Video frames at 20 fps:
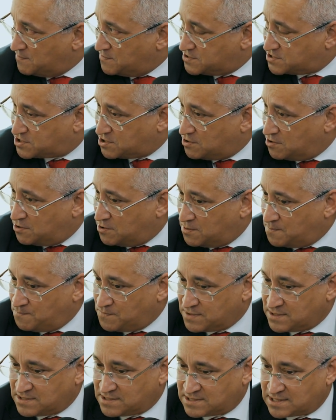So
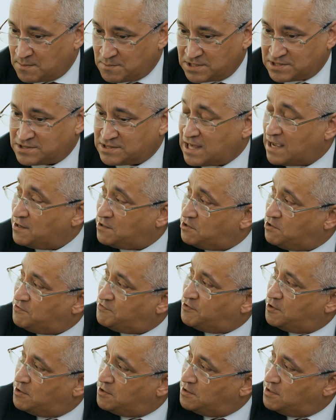Samad, thank you
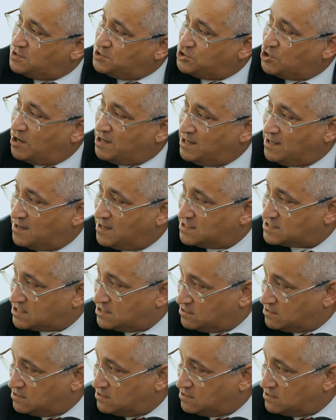for joining us